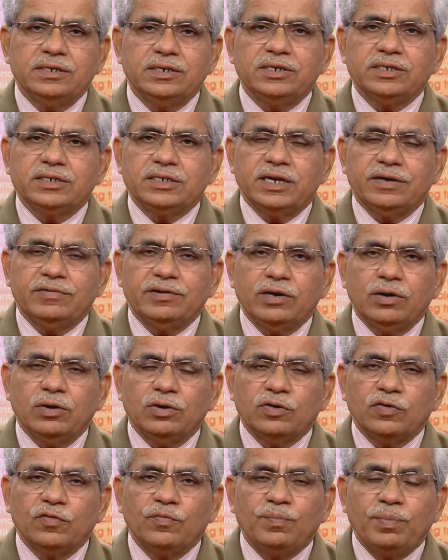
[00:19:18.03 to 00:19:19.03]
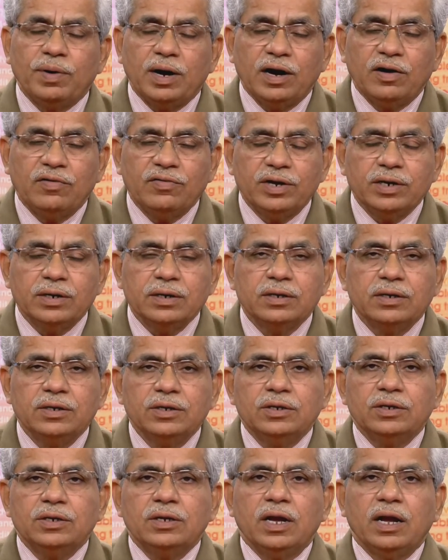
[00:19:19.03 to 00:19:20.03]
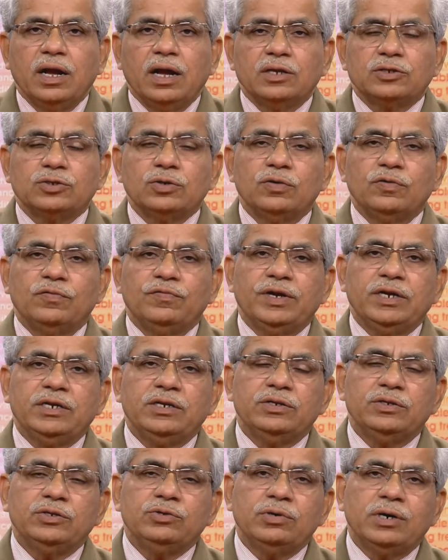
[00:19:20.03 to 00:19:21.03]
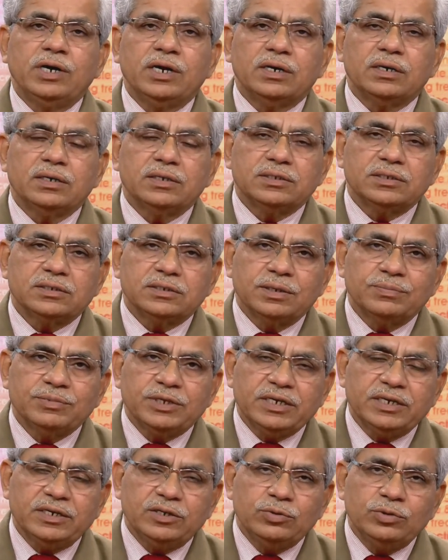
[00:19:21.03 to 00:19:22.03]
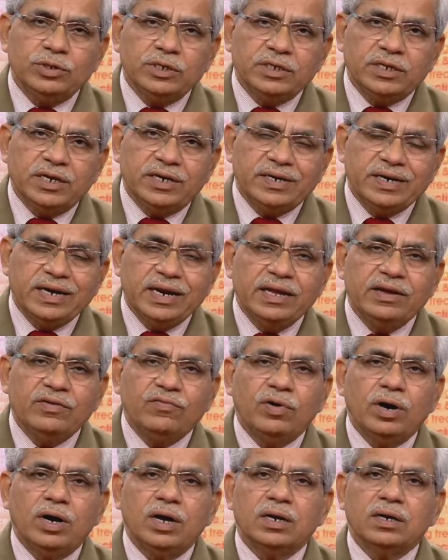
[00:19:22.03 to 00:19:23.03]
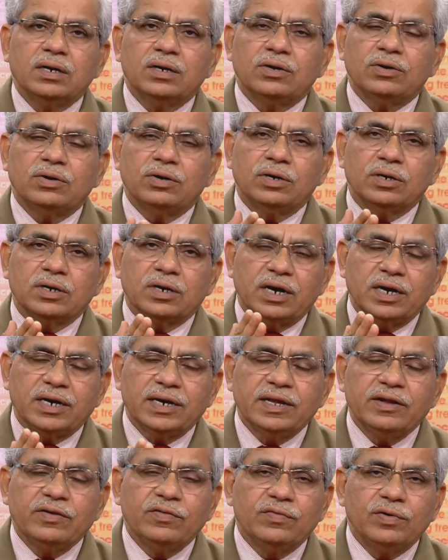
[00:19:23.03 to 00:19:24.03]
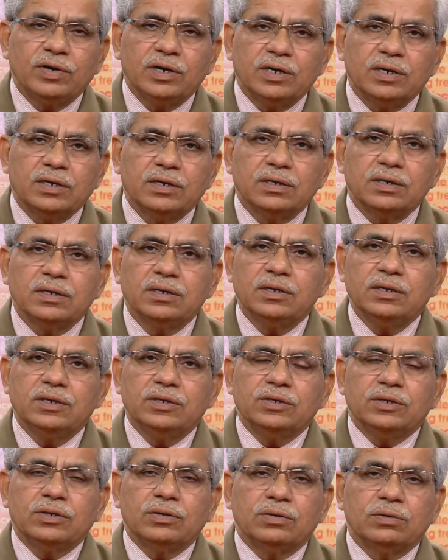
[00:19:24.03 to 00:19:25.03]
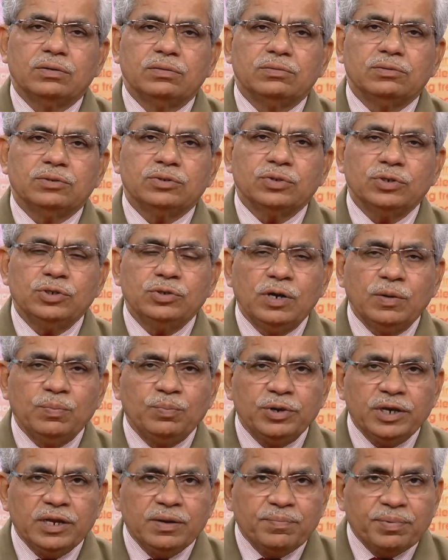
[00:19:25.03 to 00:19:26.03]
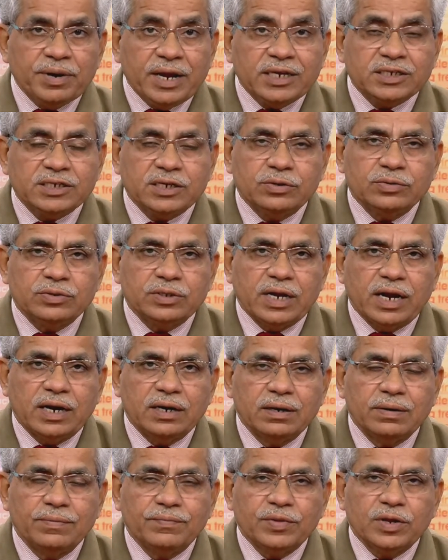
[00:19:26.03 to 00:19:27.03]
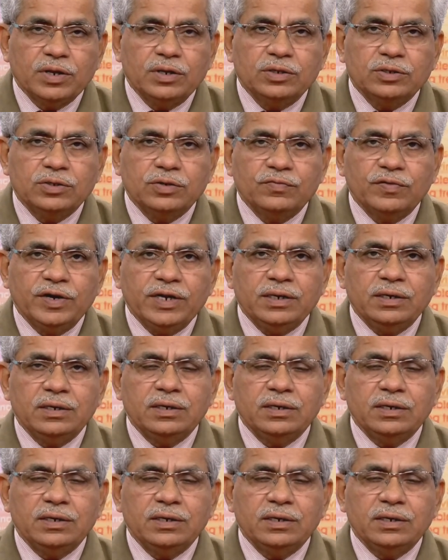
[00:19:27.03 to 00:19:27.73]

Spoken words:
is having a lot of power. So when you are doing the drilling work or cutting work, so you are putting pressure on that. So when